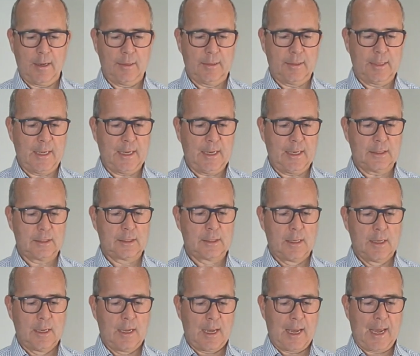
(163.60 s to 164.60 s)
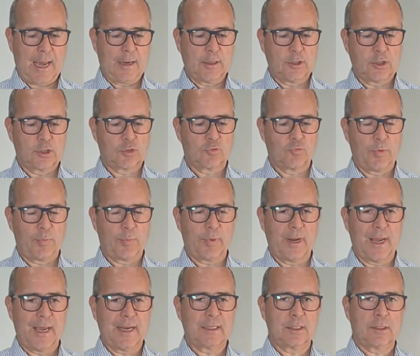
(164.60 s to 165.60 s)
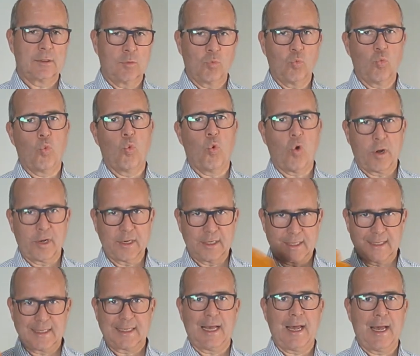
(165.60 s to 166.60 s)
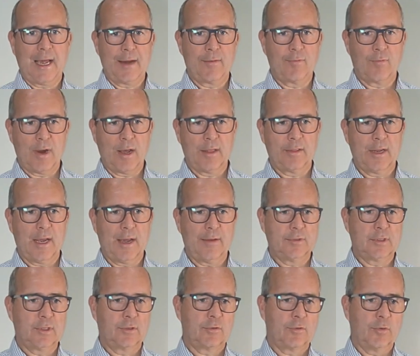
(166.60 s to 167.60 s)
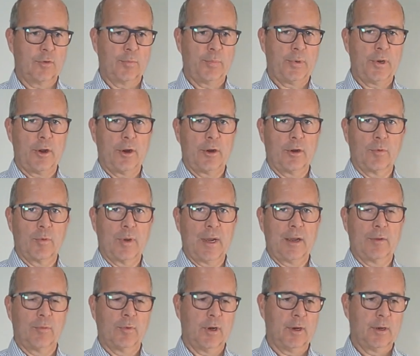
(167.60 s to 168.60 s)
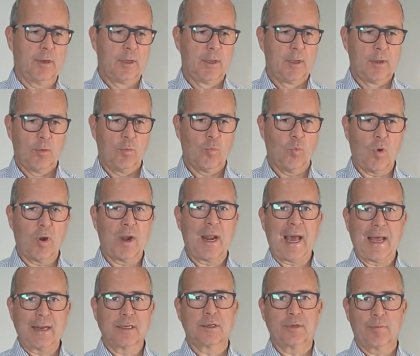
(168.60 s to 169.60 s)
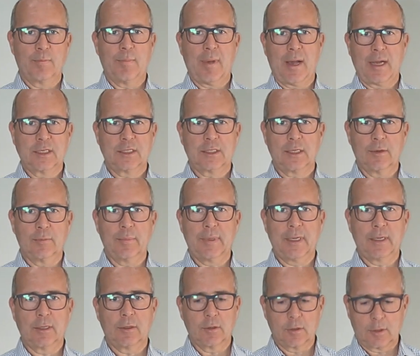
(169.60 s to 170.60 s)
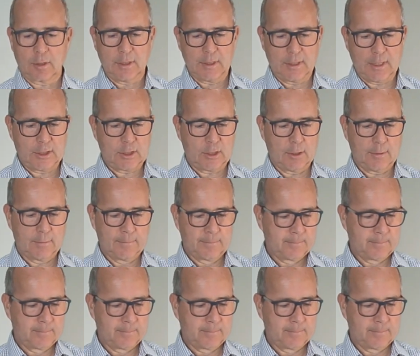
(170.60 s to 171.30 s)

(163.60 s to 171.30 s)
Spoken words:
these and just replace one at a time rather than having to throw a pair away where one hand might still be in good condition.